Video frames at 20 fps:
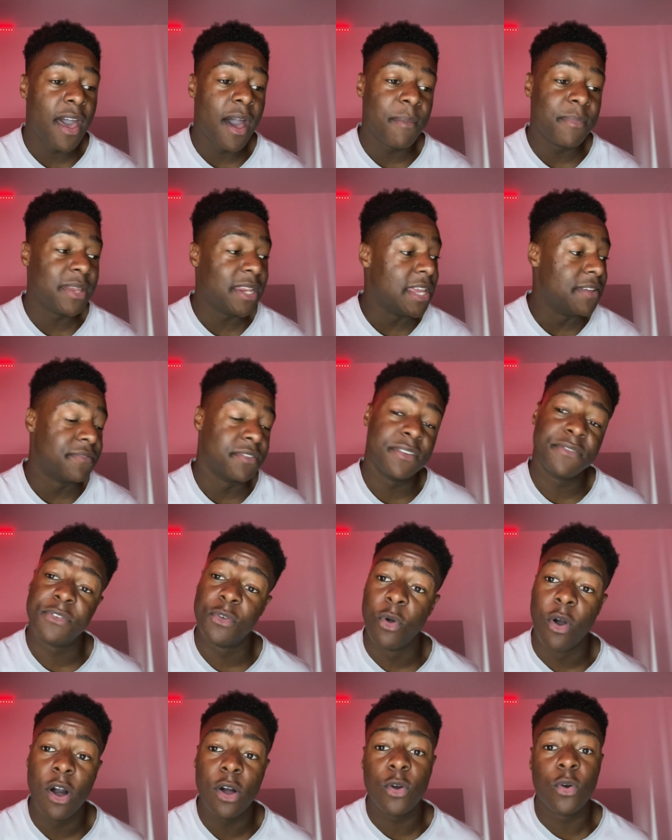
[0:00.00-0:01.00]
I mean, even if
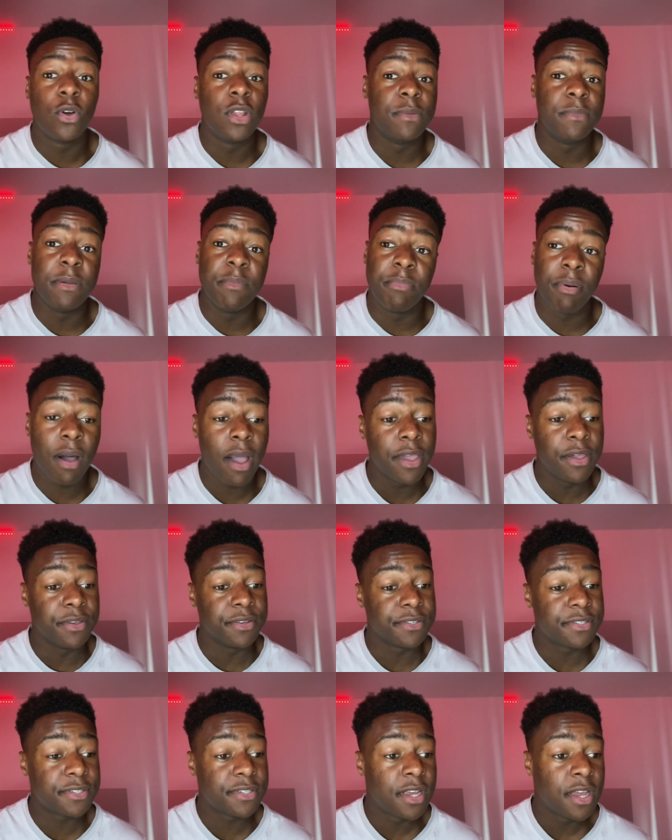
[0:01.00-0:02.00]
you are calling me
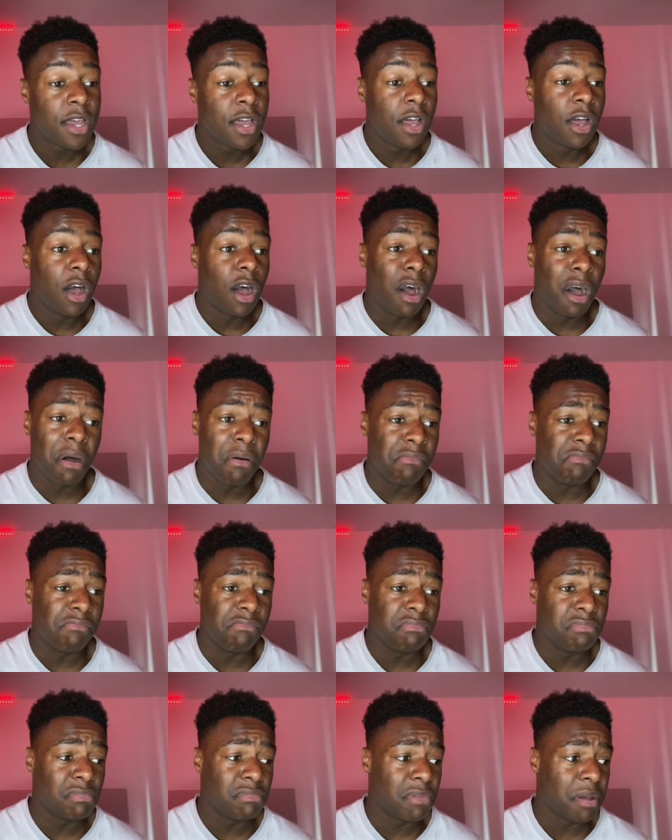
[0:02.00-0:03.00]
biased, I
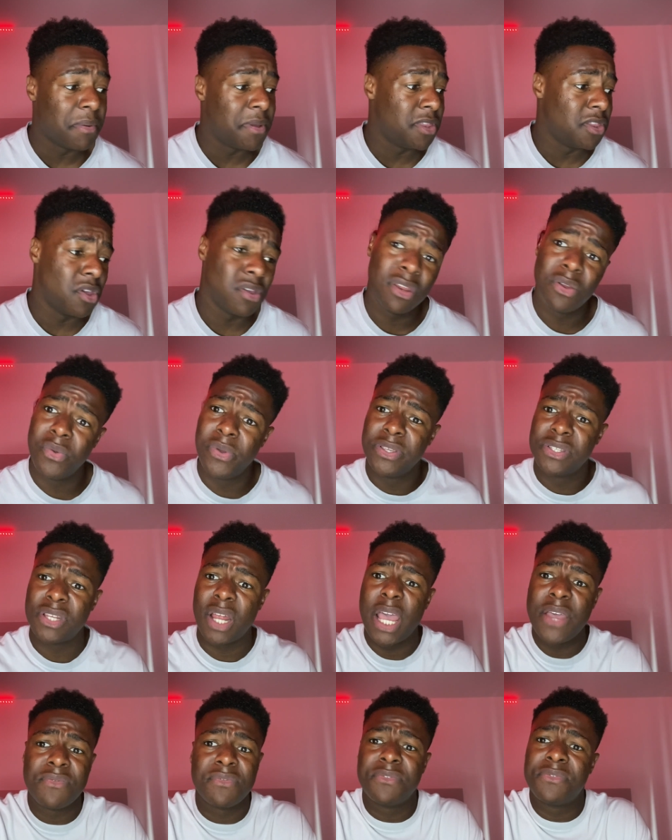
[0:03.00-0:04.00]
mean, the only reason
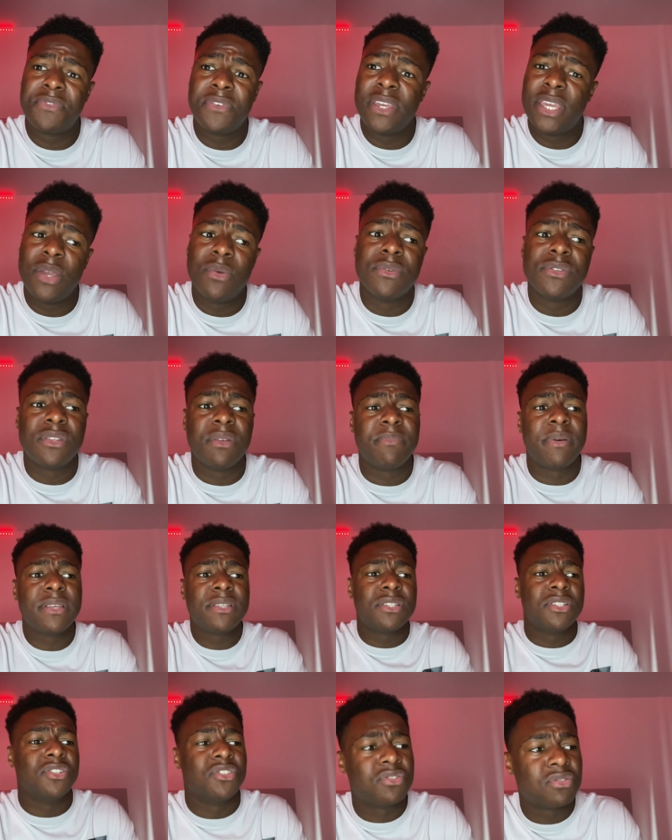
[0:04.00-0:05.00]
I even think he was the
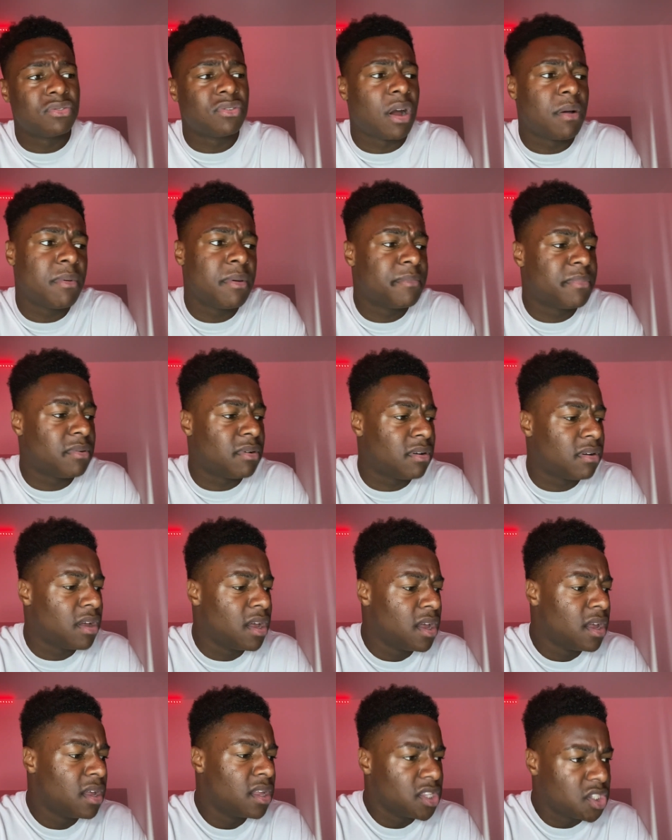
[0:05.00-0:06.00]
best in drill, I remember
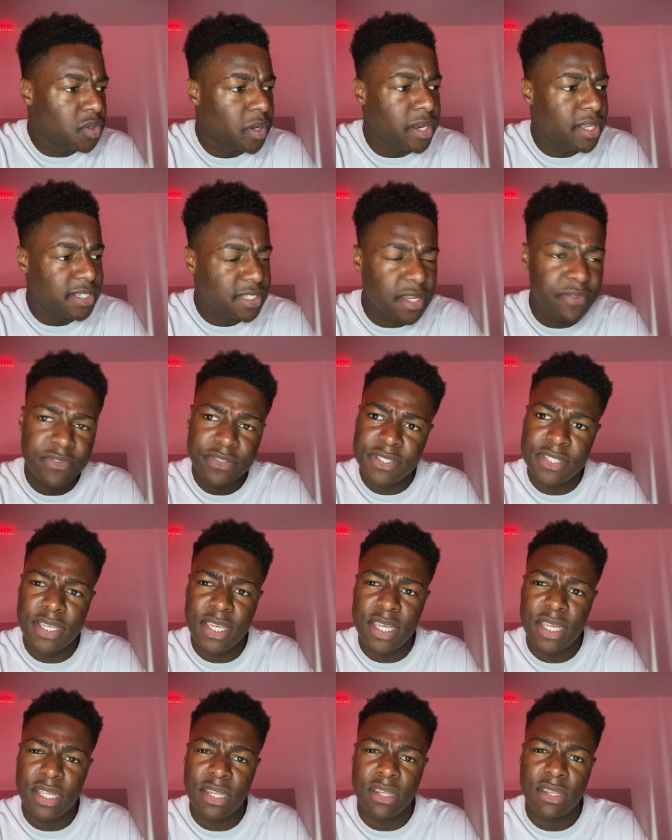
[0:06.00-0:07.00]

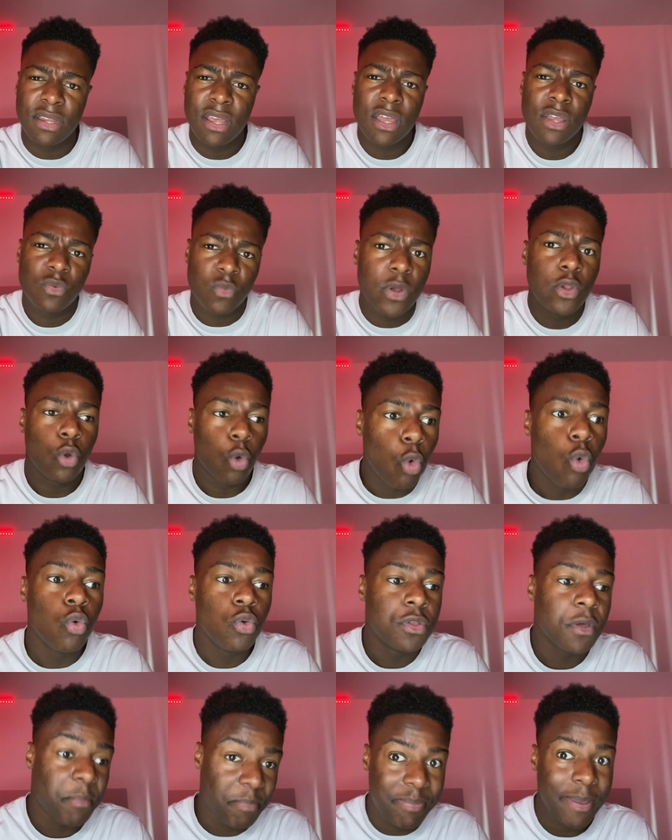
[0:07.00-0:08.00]
2017 when all
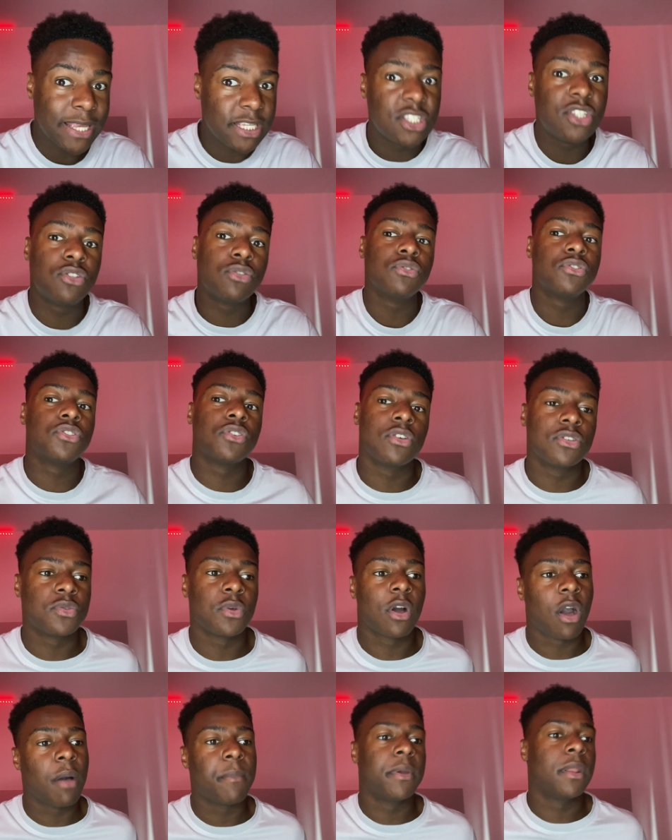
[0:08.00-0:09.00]
the best drill songs were
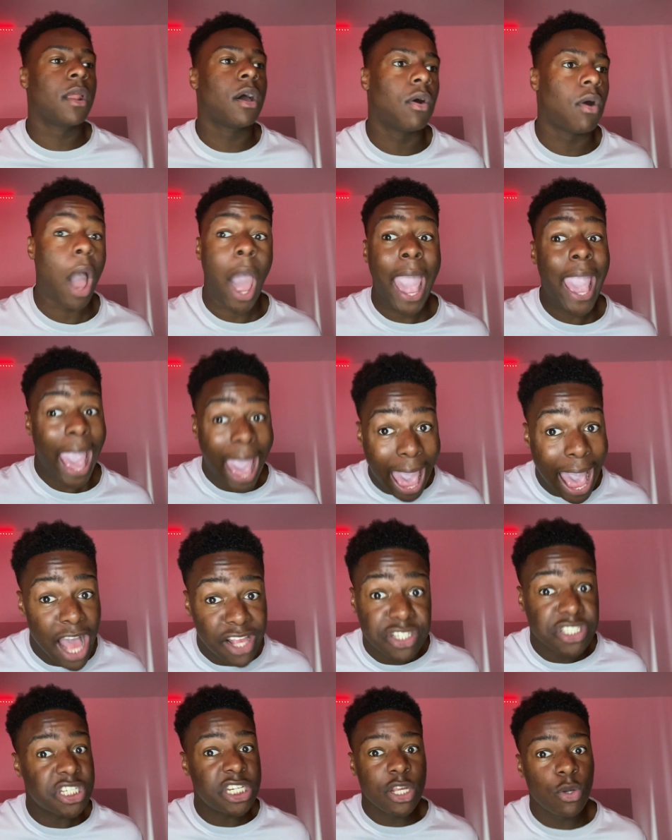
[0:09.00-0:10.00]
coming out. I
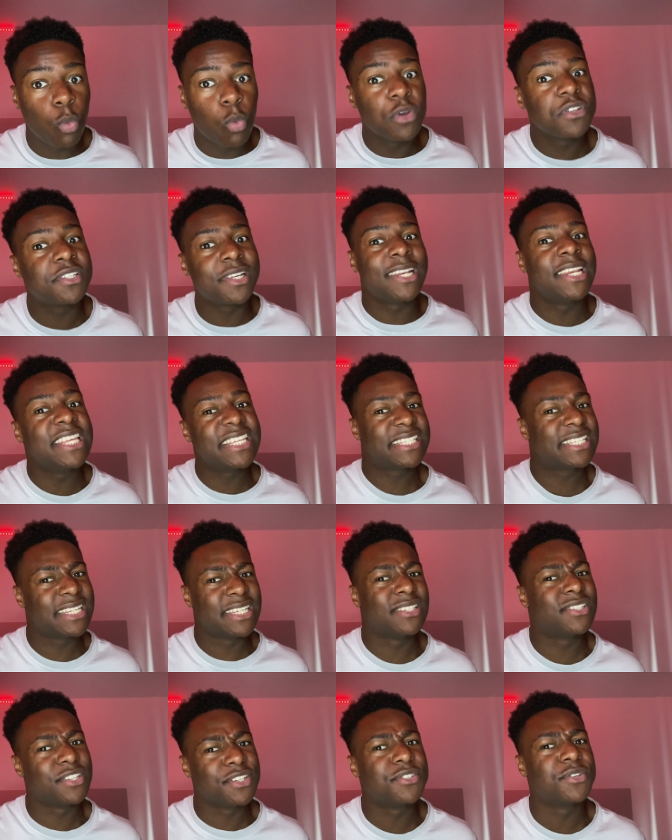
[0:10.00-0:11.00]
actually wasn't
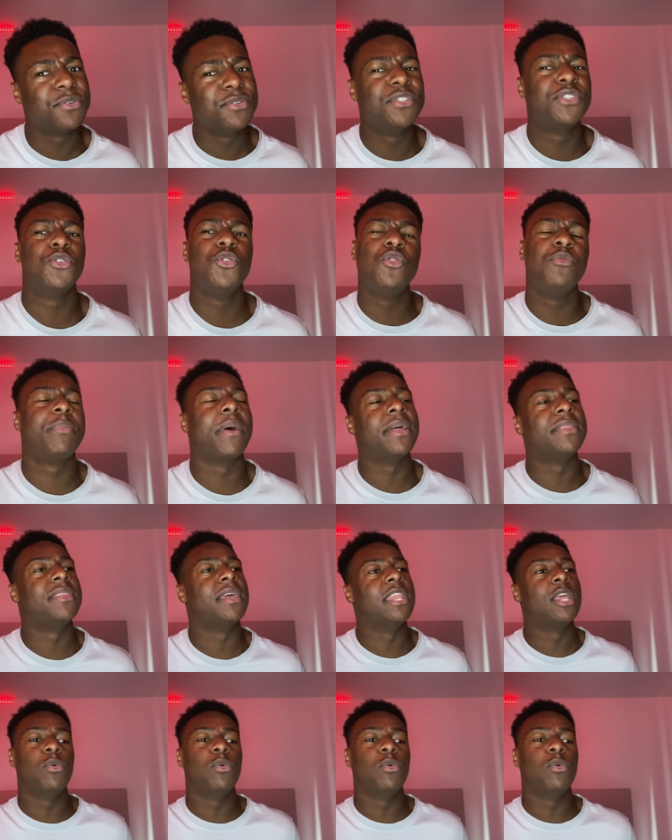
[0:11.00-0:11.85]
listening to Zone 2 back then.